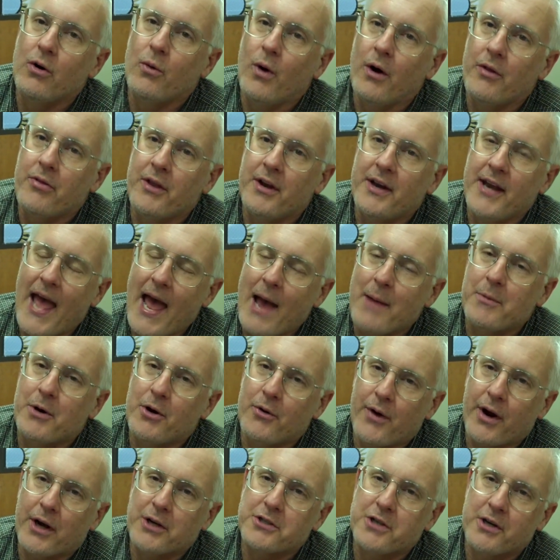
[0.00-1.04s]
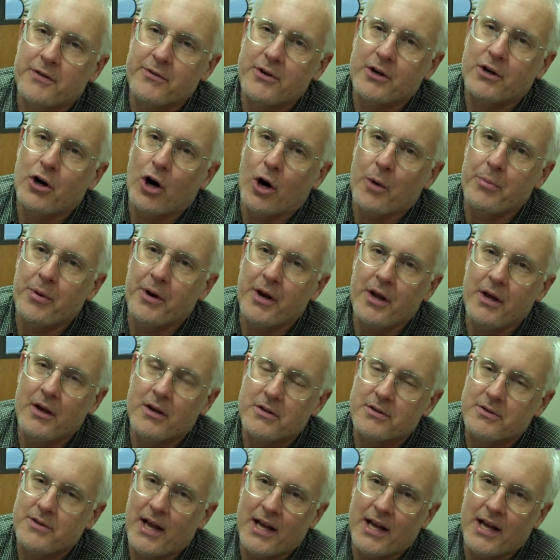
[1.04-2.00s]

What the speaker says: what the nap direction of your carpet is.